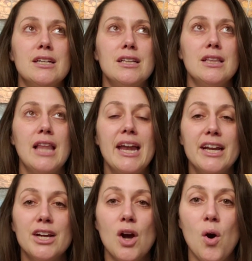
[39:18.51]

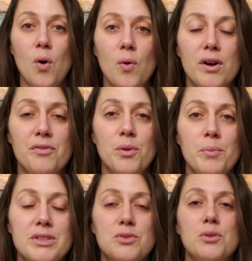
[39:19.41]
letting go of the
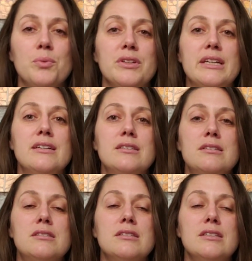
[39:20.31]

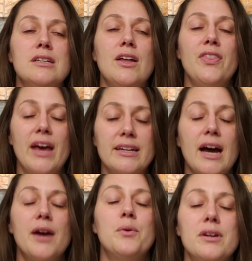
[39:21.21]
miserableness that
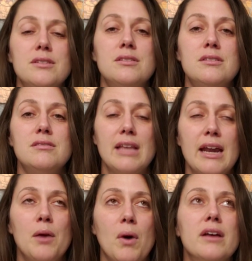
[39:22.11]
I was.
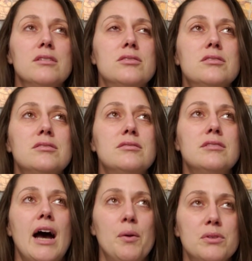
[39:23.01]

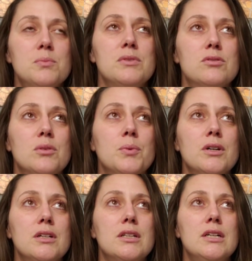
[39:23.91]
I was miserable,
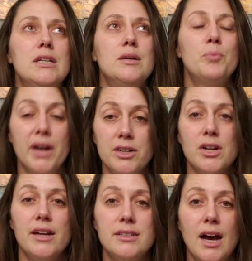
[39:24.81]
but I
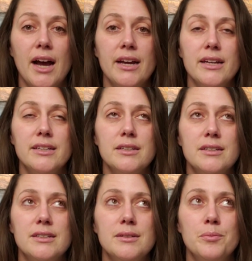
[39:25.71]
tried to hide it,
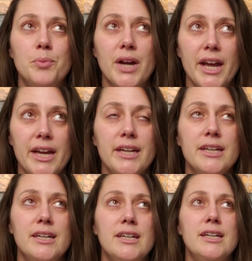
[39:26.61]
but I
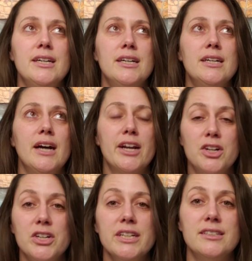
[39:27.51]

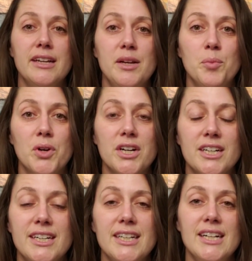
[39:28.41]
couldn't anymore.
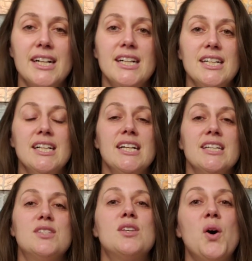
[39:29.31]

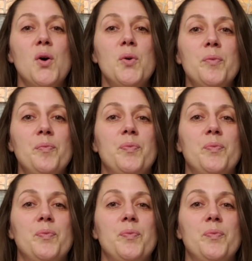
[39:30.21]
So